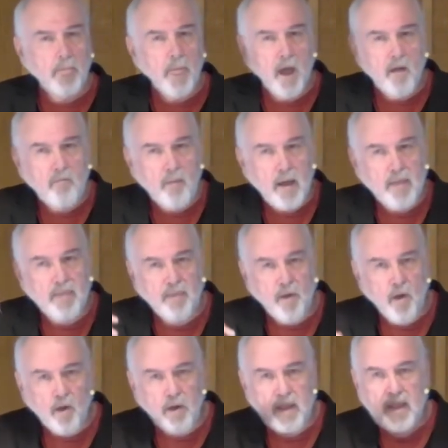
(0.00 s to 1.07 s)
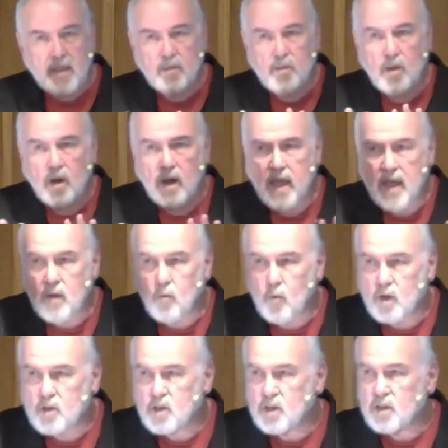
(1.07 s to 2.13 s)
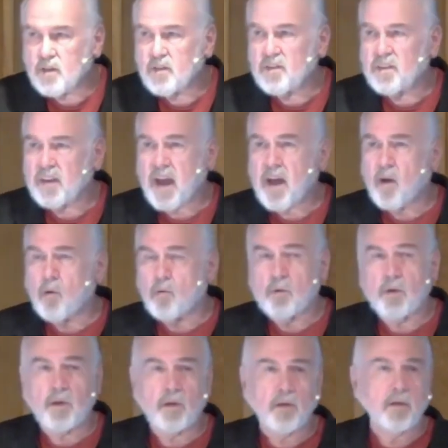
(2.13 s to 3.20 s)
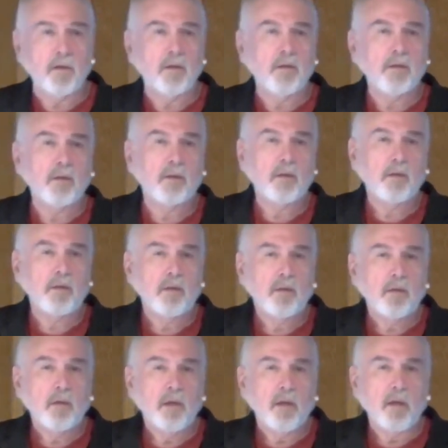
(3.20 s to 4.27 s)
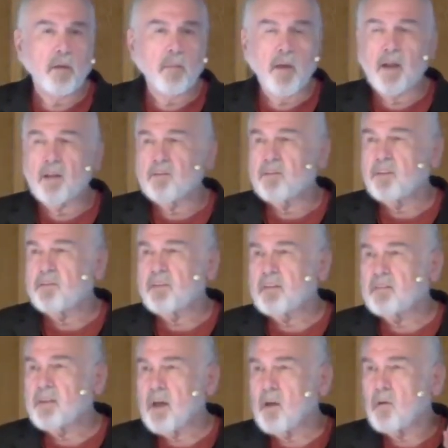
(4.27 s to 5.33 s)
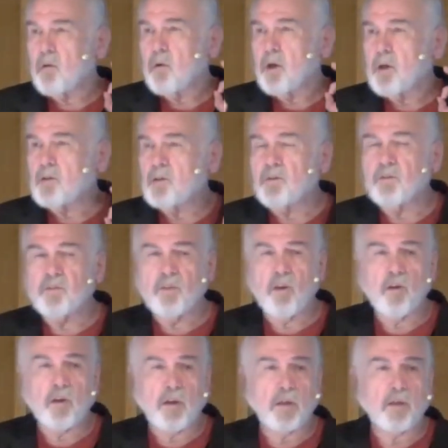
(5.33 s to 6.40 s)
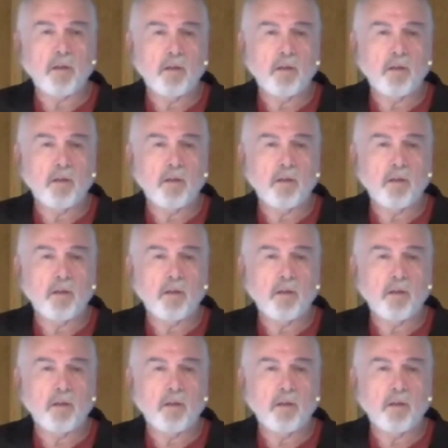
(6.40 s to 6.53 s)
of my thought into language, into sound. And Kabbalah says that's how creation started,